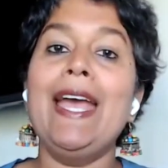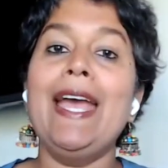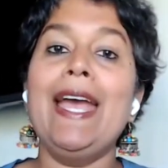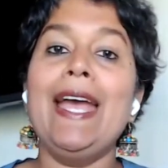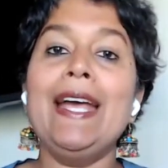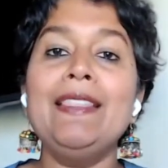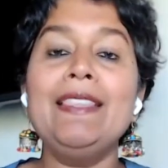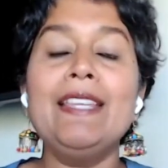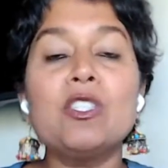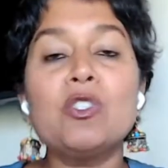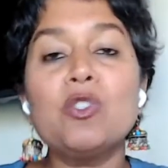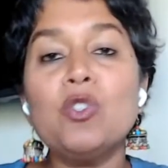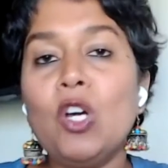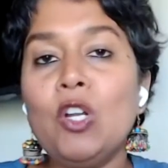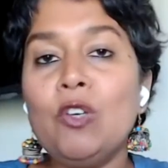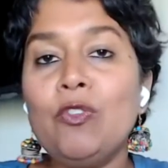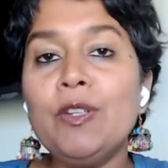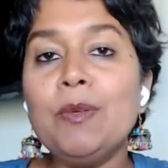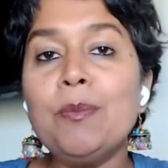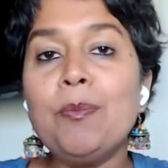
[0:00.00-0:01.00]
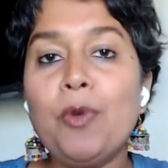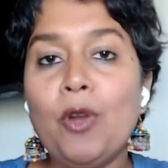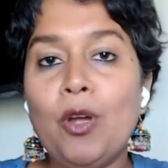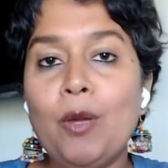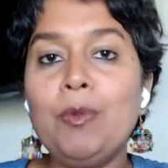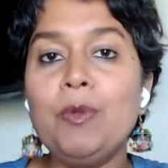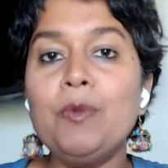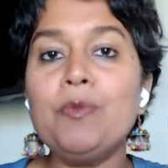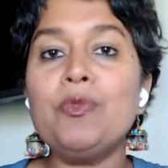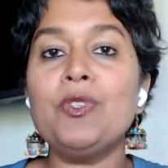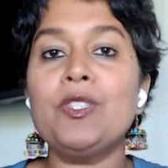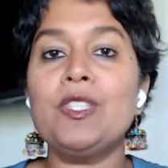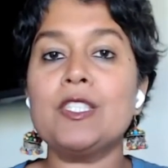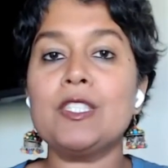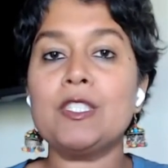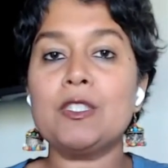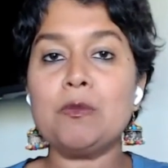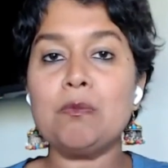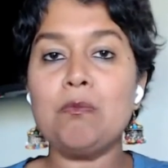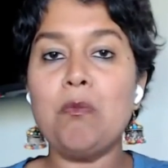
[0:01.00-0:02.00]
And they're solving problems with a
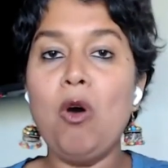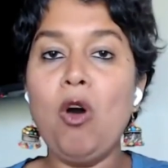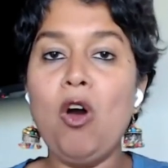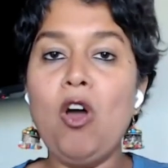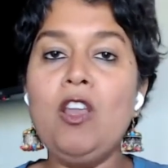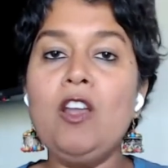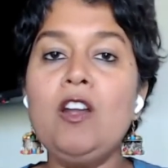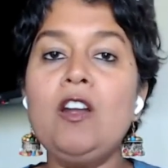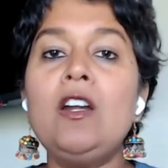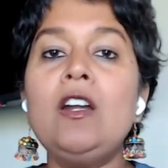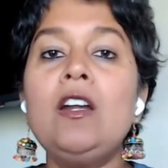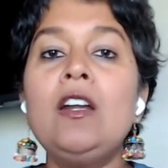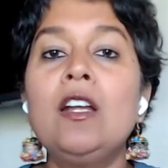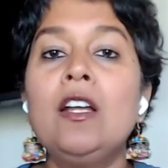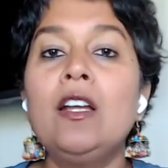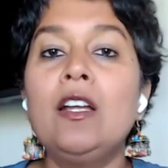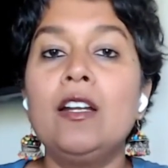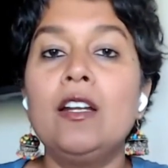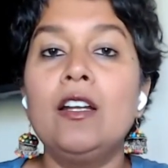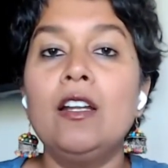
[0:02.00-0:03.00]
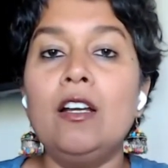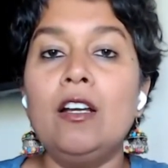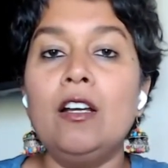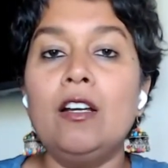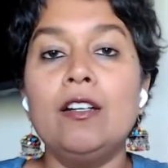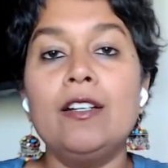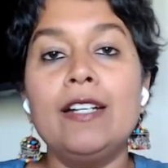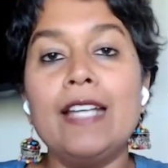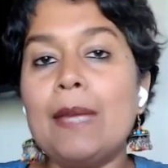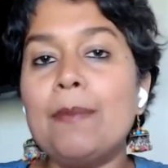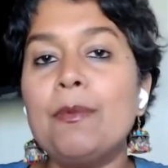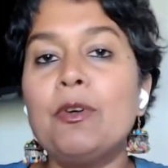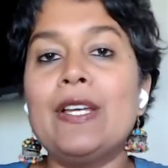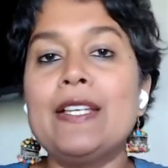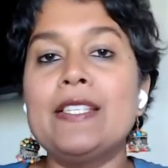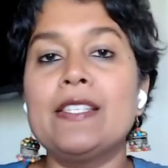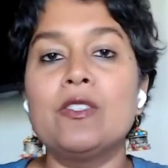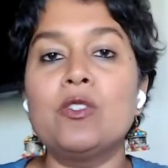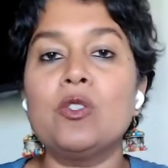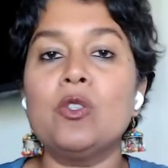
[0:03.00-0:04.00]
smaller time
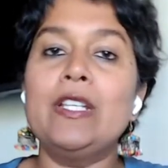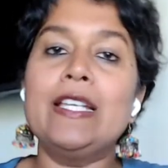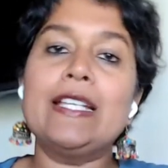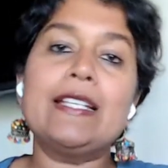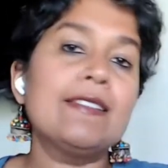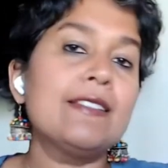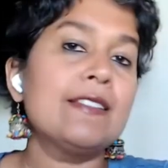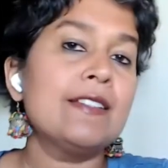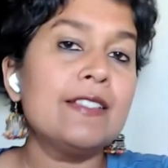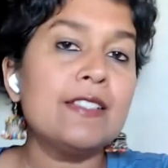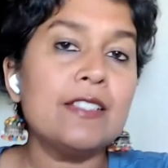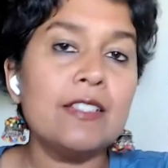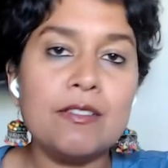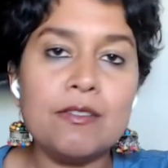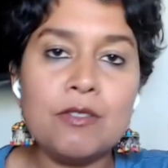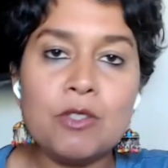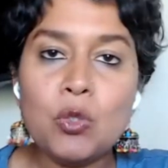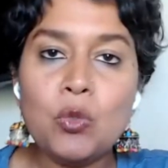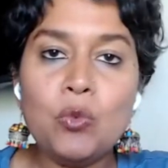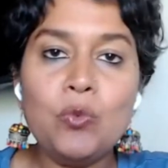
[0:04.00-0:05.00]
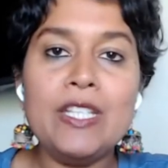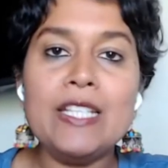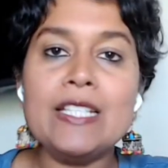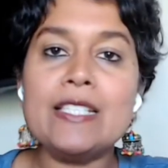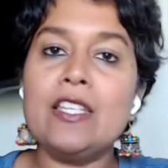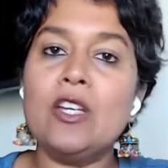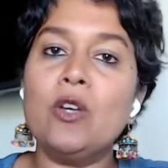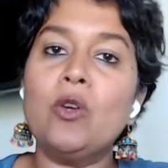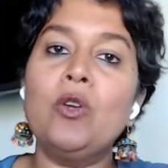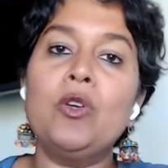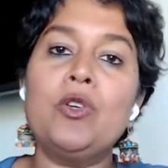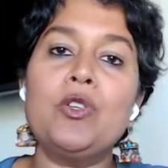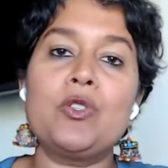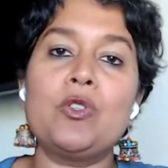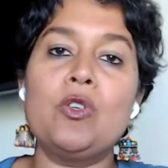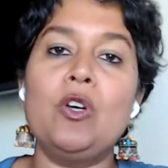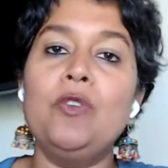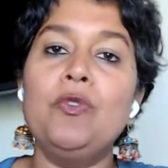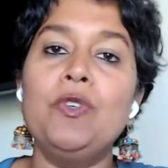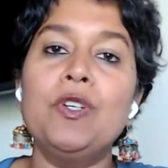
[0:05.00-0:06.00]
horizon. So like 2 weeks, we are going to
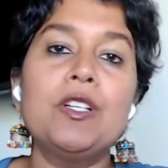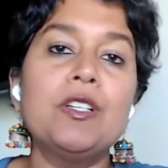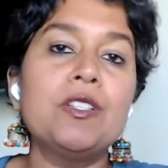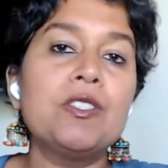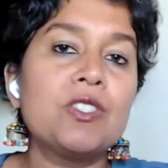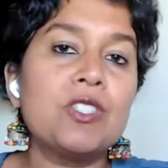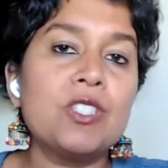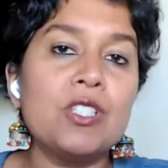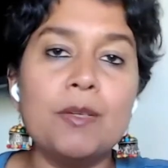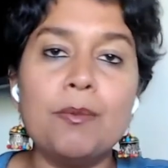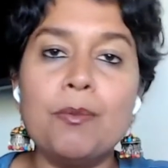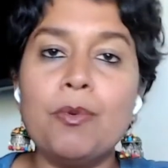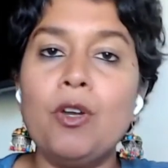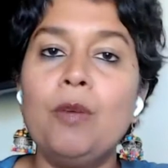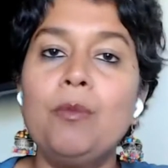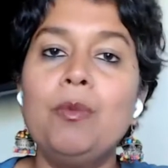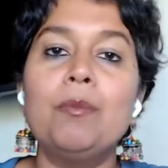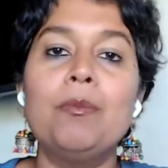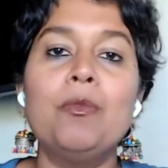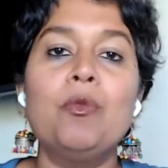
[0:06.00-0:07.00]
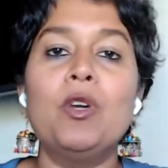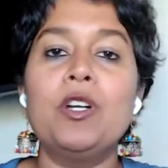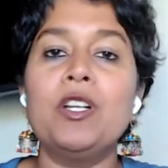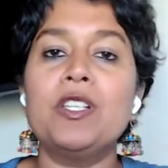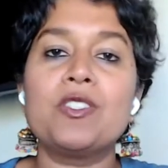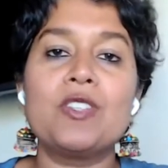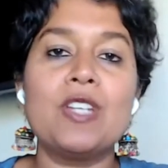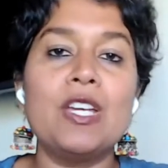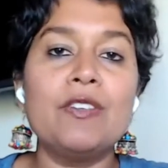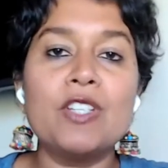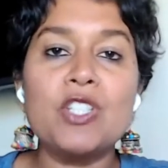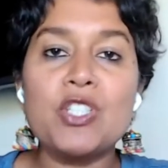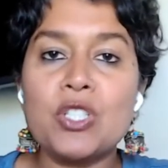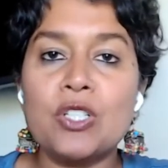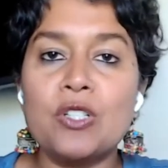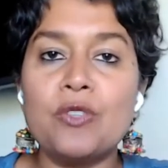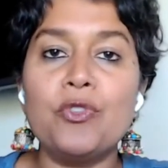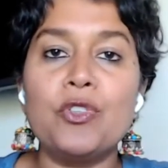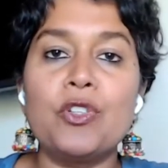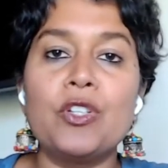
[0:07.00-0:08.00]
solve a churn problem. What is driving
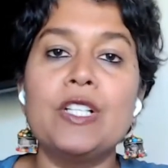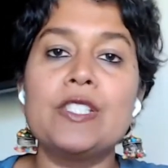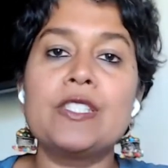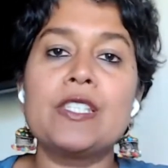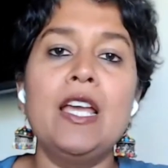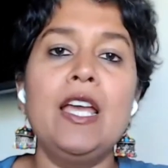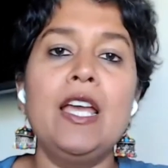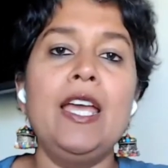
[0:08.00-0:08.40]
churn for us?